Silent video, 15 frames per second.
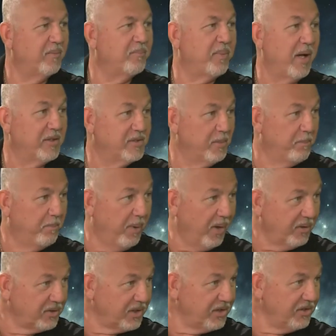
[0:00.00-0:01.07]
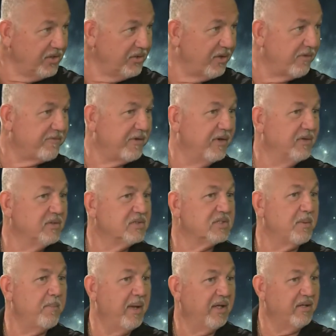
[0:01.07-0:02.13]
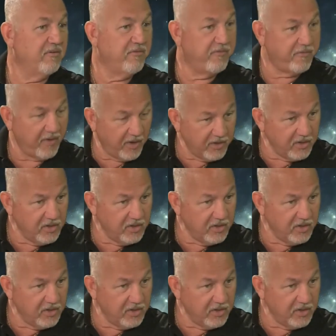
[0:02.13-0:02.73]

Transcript: by debunking UFOs and making fun of